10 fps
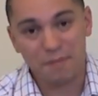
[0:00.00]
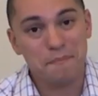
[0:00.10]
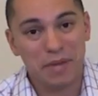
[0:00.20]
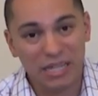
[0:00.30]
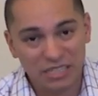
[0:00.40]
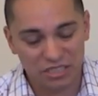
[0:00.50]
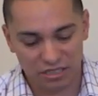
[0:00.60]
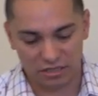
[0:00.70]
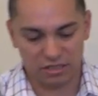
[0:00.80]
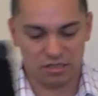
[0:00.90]
to pinch
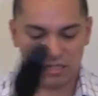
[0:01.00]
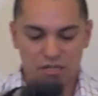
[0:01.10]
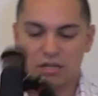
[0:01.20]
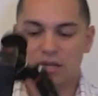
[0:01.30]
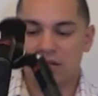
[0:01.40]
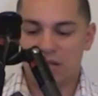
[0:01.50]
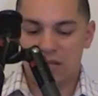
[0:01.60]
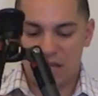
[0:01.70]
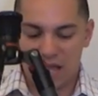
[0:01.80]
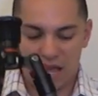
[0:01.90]
this
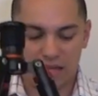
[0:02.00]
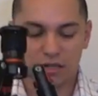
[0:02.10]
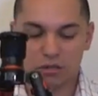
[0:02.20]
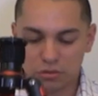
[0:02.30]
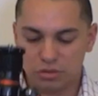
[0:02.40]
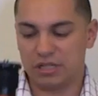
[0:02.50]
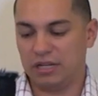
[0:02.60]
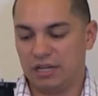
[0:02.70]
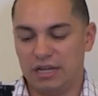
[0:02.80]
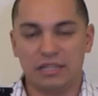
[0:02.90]
and loosen
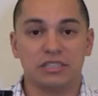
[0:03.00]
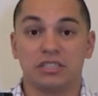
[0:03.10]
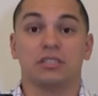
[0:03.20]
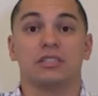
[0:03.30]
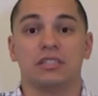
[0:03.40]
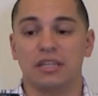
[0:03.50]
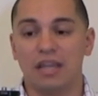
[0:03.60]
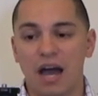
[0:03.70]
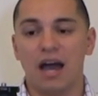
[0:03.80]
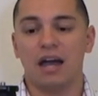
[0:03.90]
it, and it's just
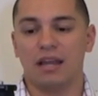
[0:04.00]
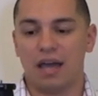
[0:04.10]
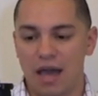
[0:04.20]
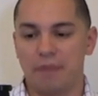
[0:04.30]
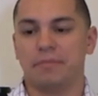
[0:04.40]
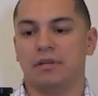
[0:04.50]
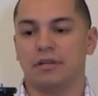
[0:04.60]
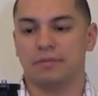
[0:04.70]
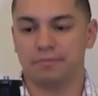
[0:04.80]
not happening.